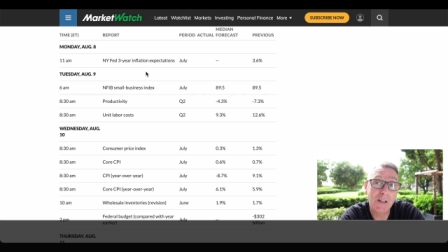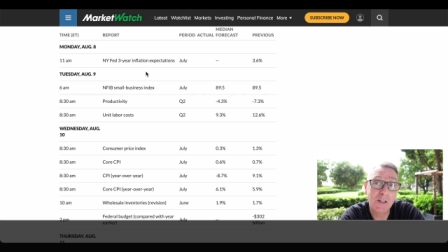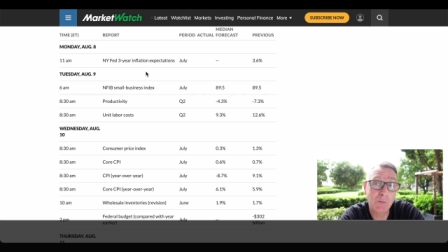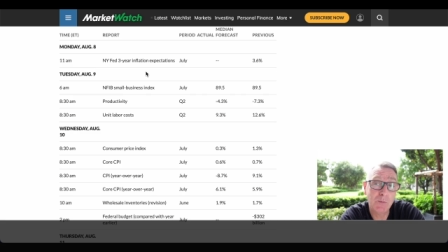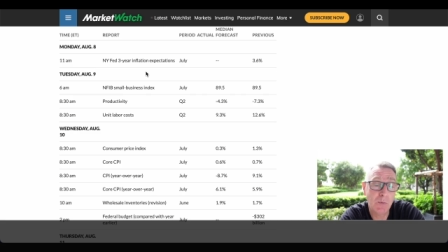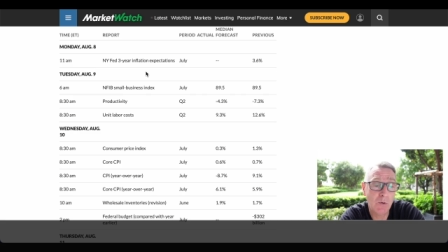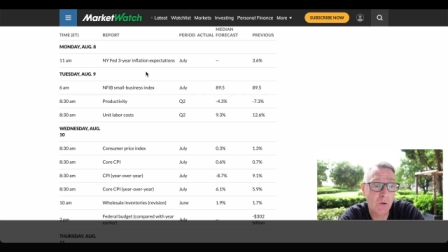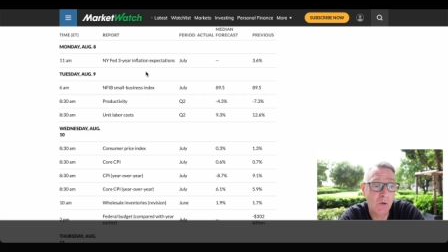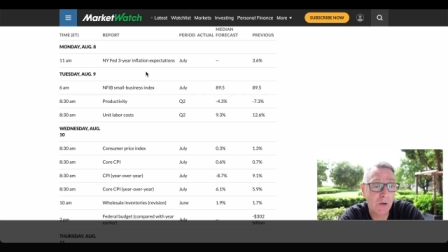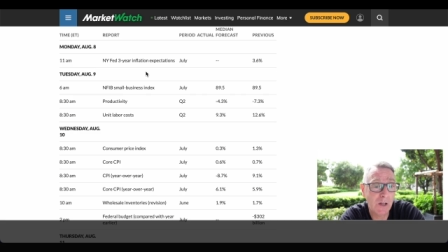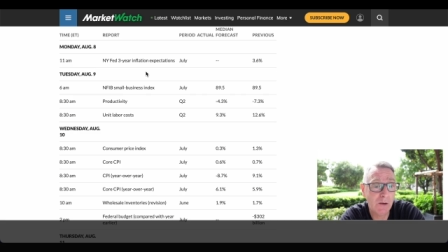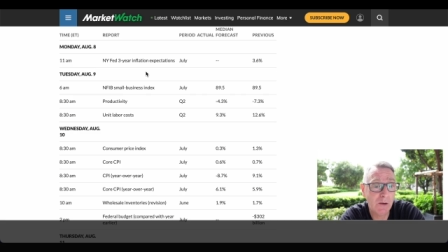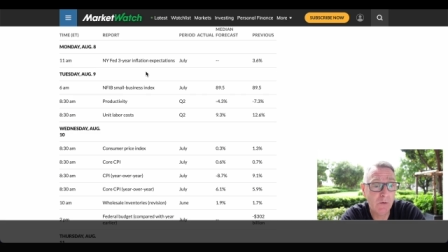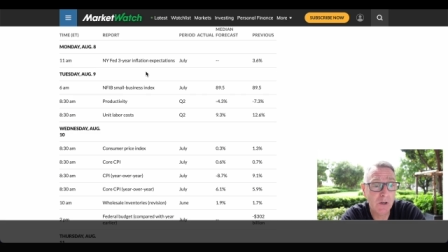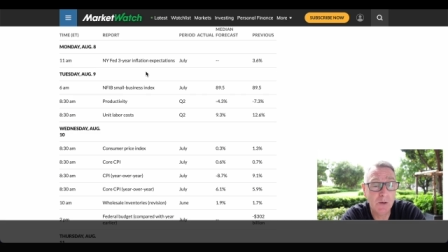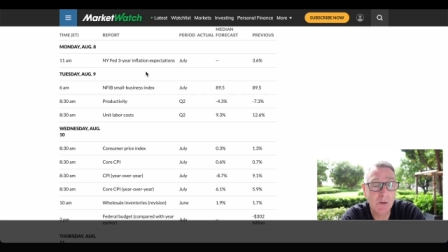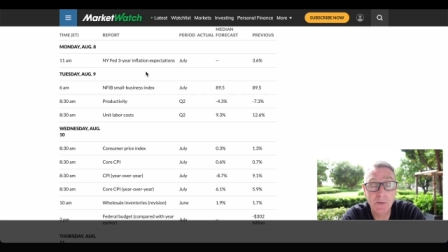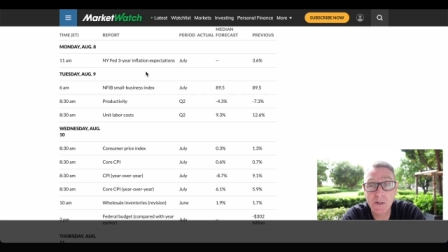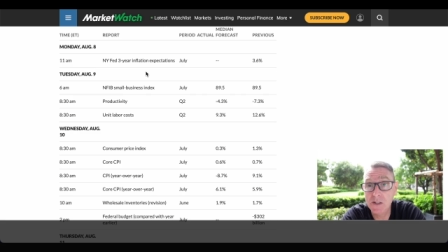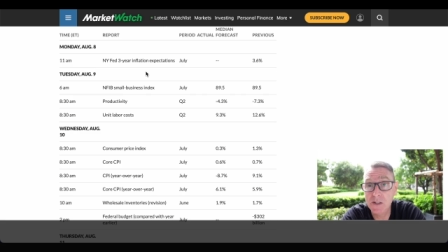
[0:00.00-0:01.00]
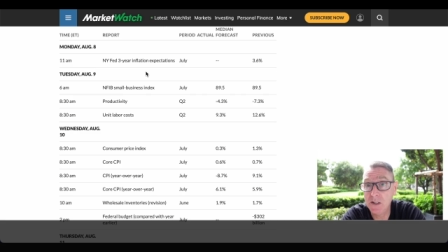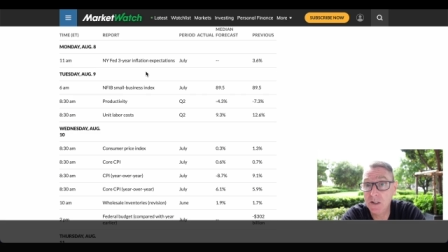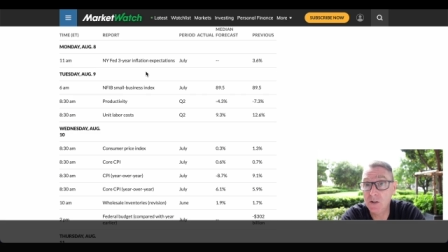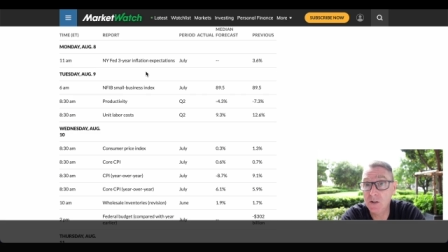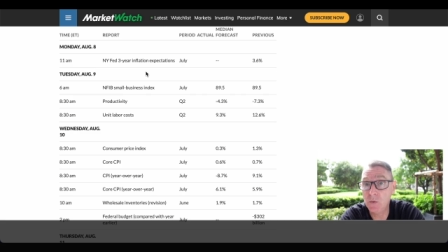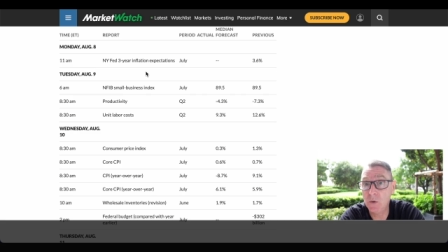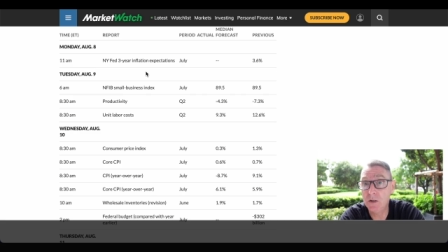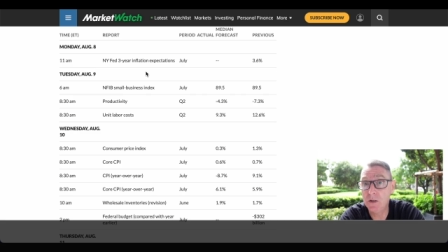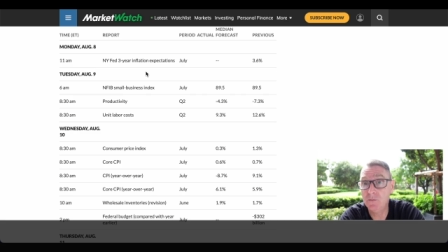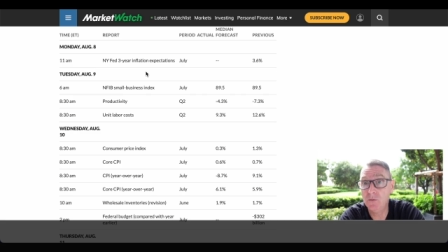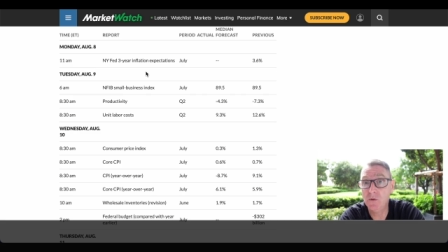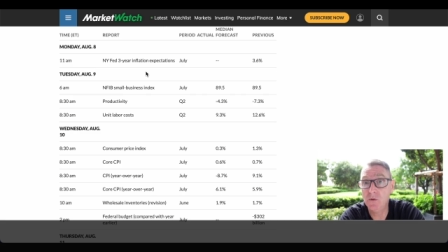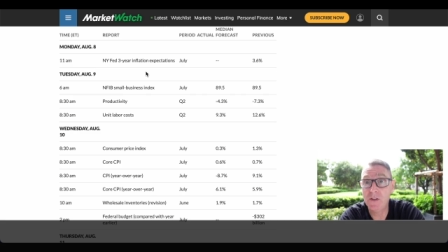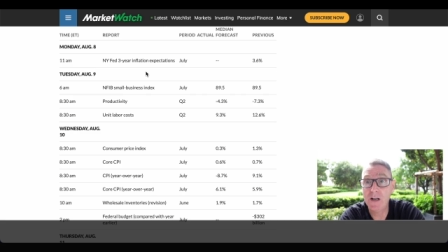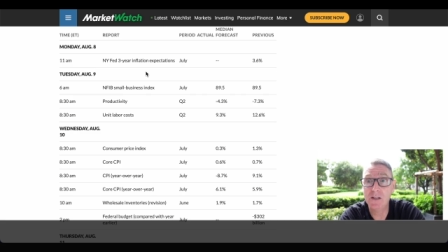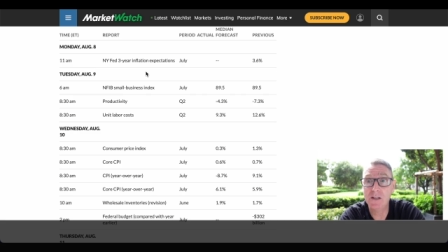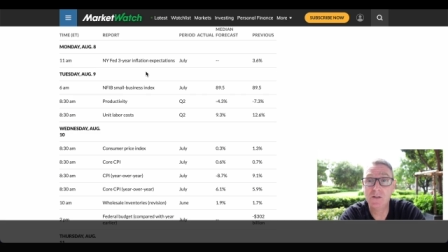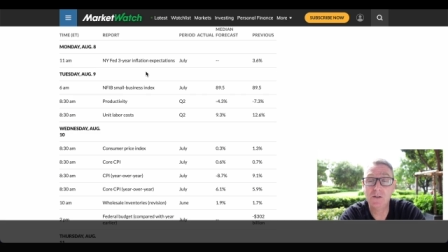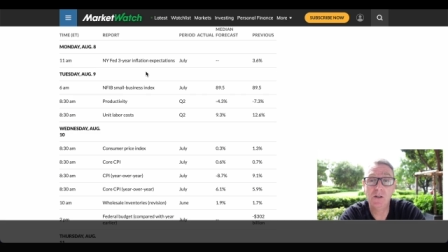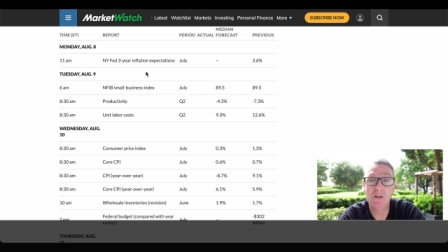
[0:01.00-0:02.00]
explode, and we could be seeing
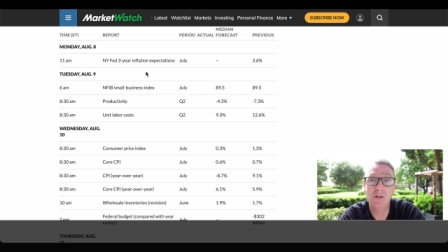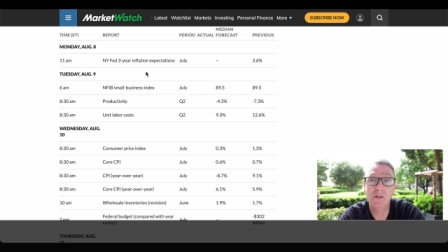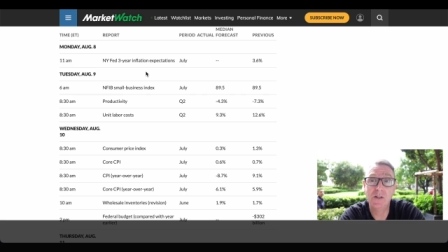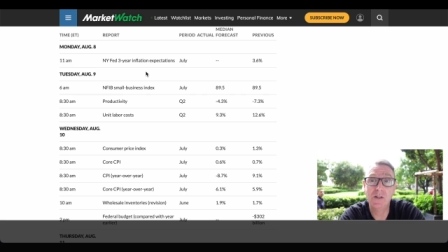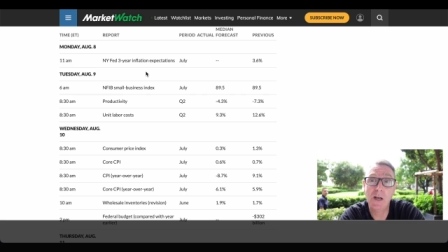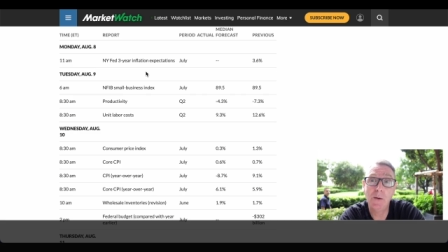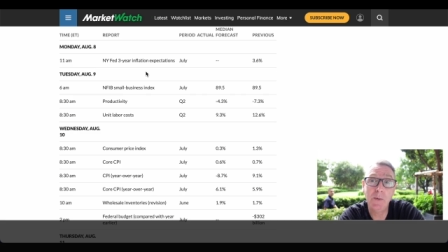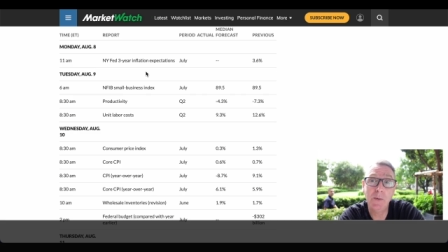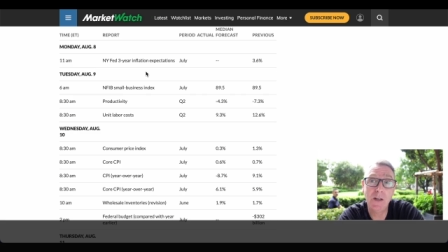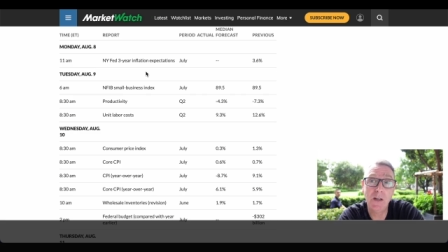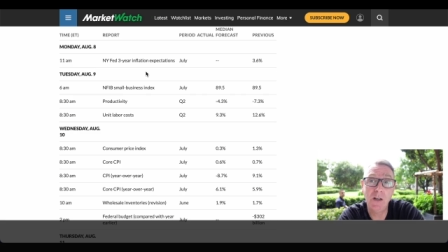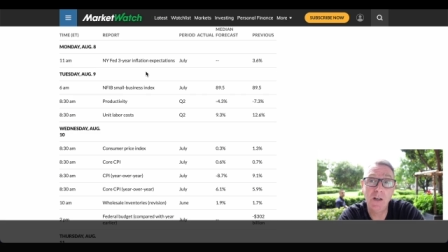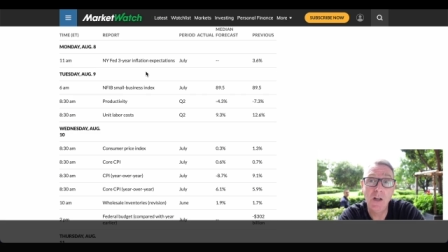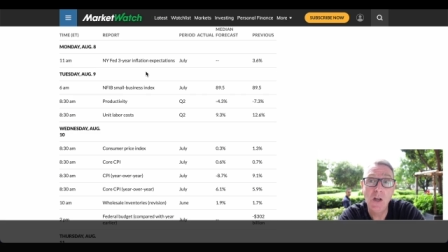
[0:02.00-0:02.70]
$24,000 coming in